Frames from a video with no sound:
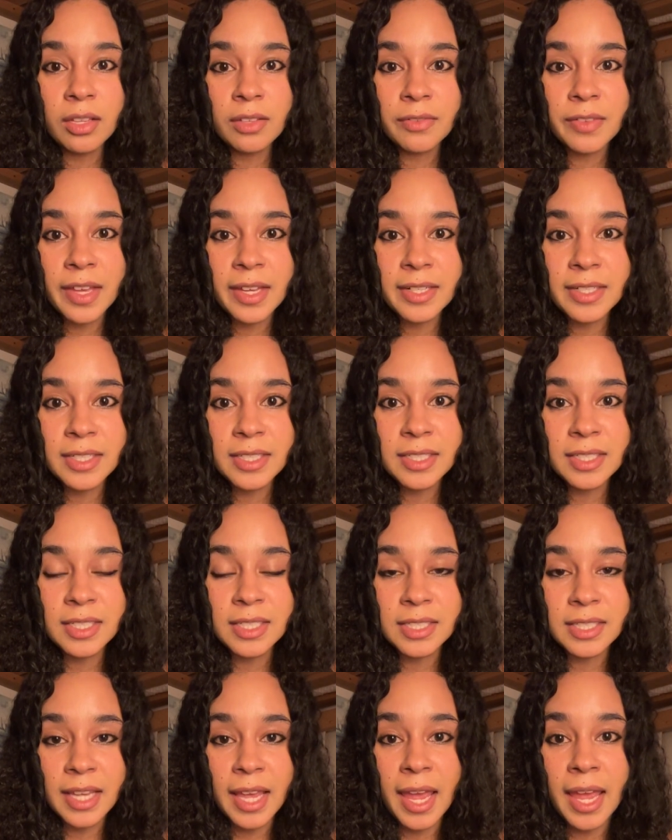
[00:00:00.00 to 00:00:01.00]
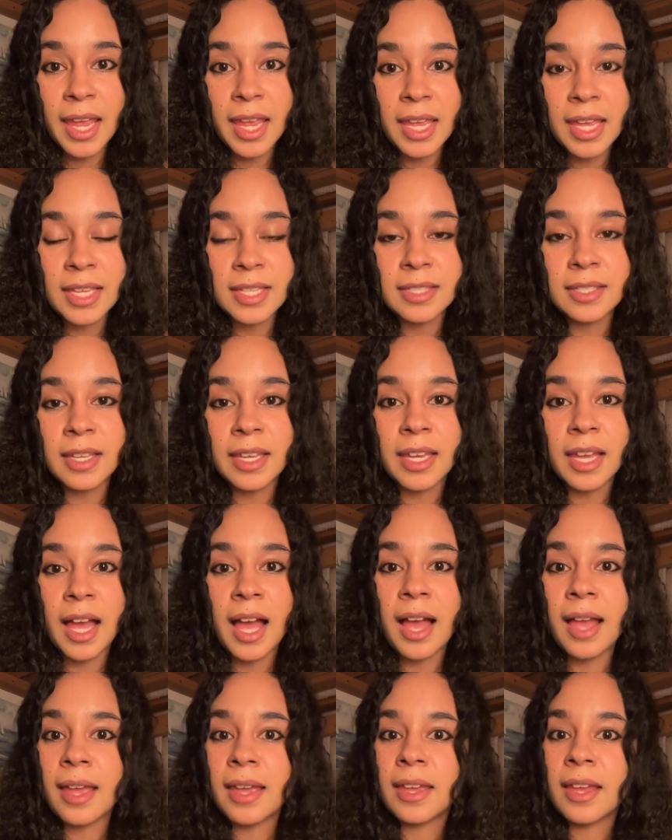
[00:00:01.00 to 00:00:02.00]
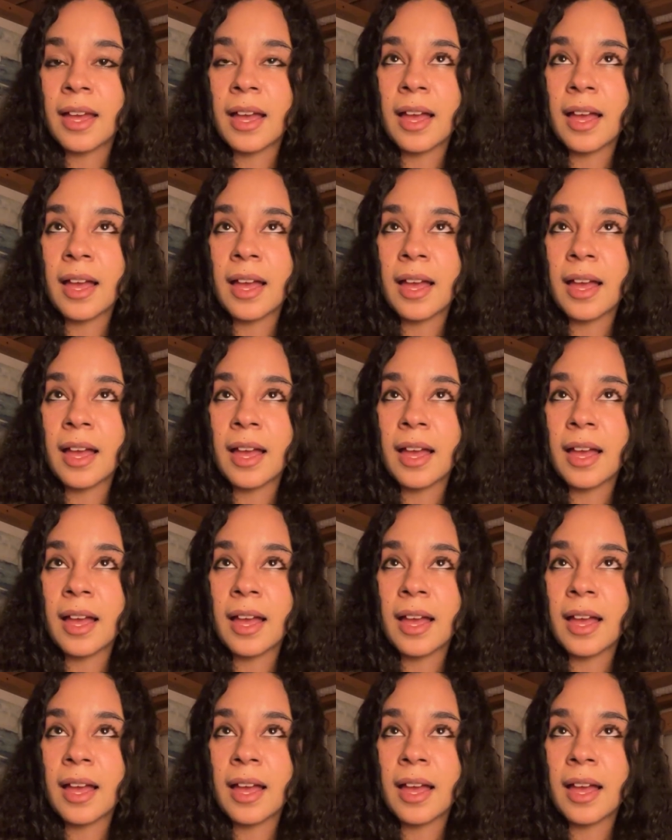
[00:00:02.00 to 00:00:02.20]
of that is to say is like, I